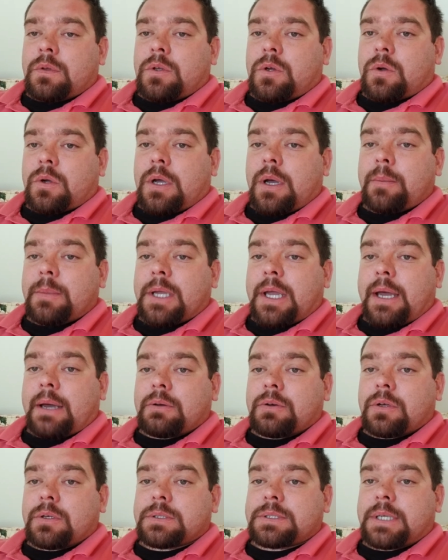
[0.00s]
coming out
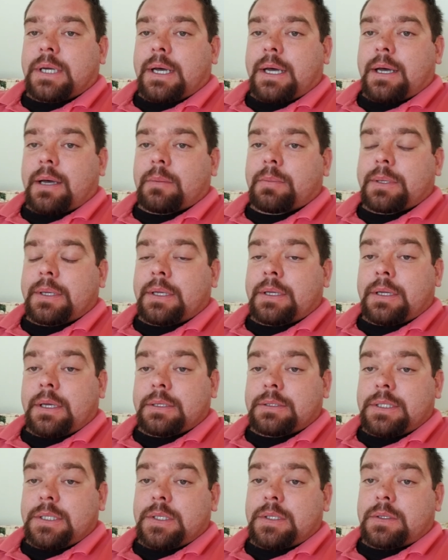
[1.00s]
on top. And I
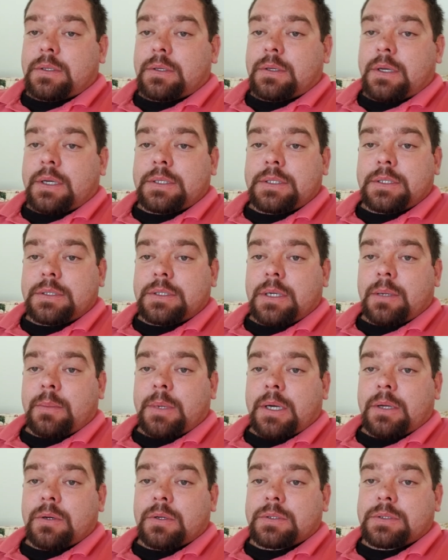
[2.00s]
did. I did come
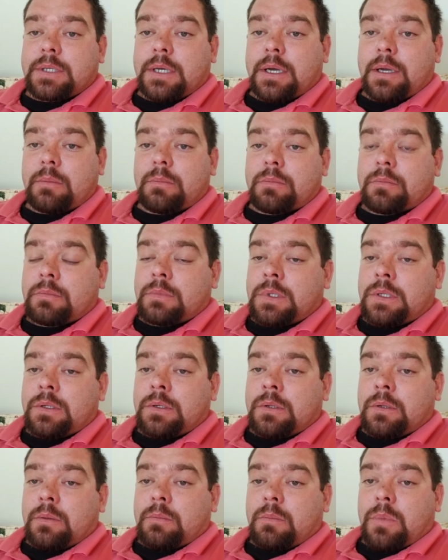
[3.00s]
out on top.
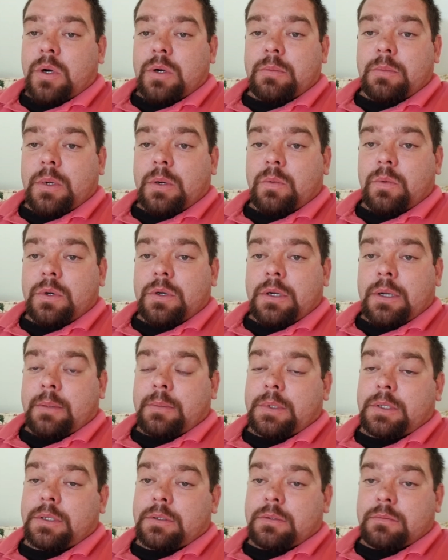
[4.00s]
Mark my word. I
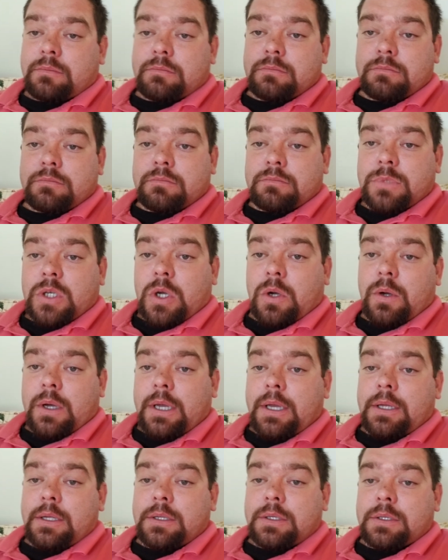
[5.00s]
mean, go
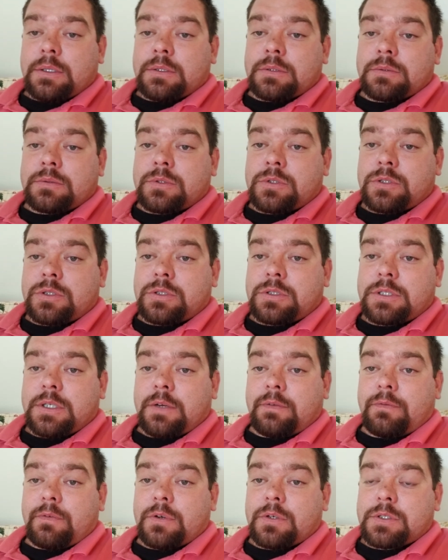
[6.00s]
ahead and see
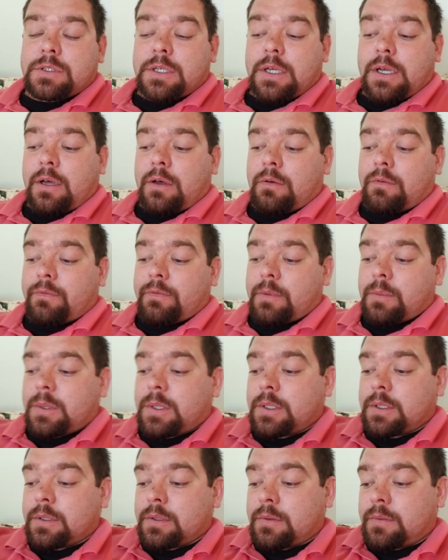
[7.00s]
for yourself. I
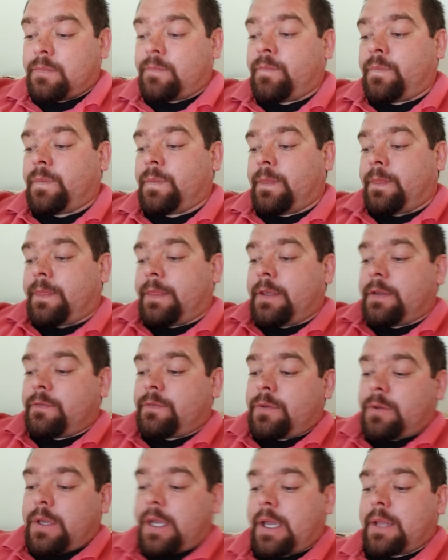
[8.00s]
mean, if
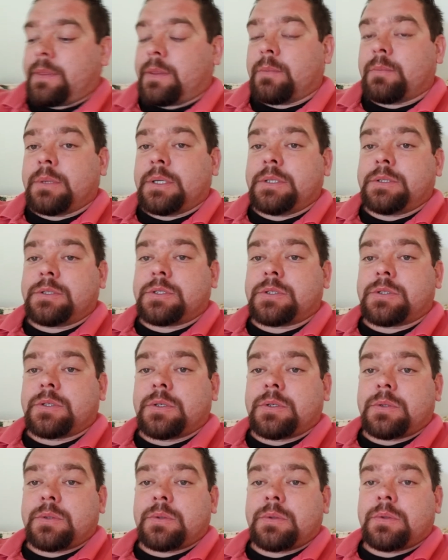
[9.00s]
you had the means
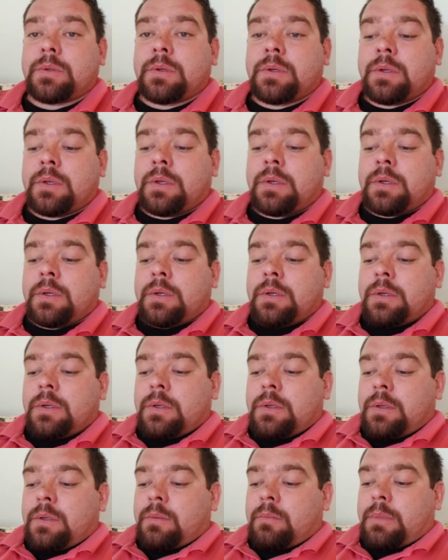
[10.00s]
to.
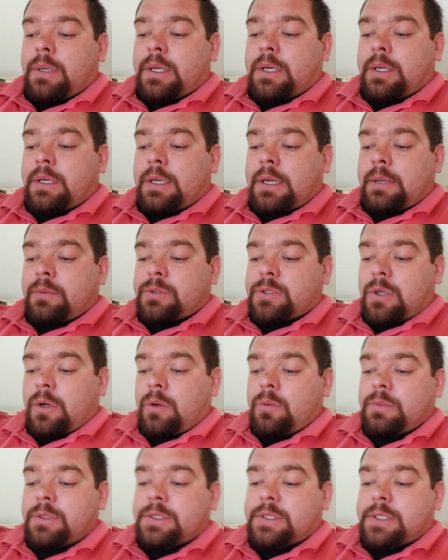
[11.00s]
But I was
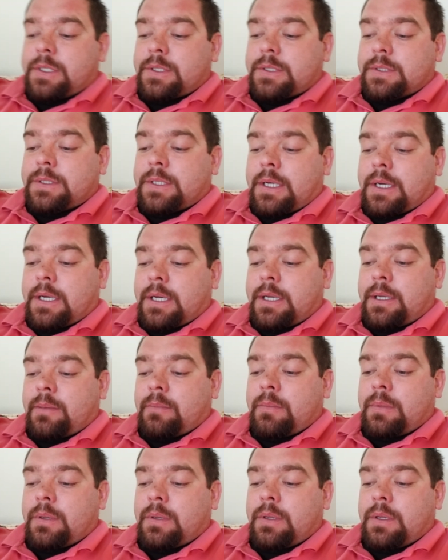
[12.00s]
homeless at the
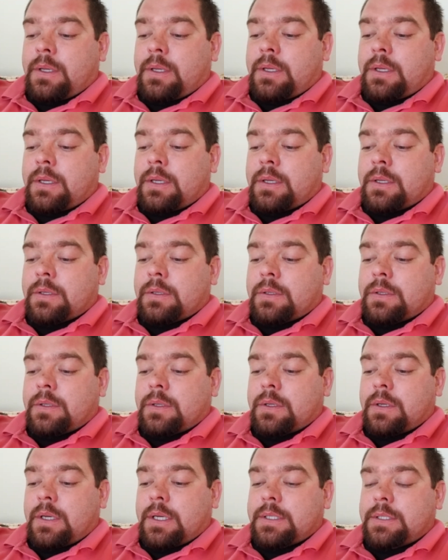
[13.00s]
time, and
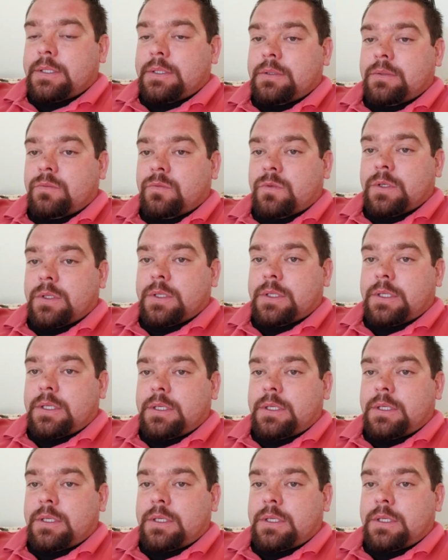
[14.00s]
I didn't really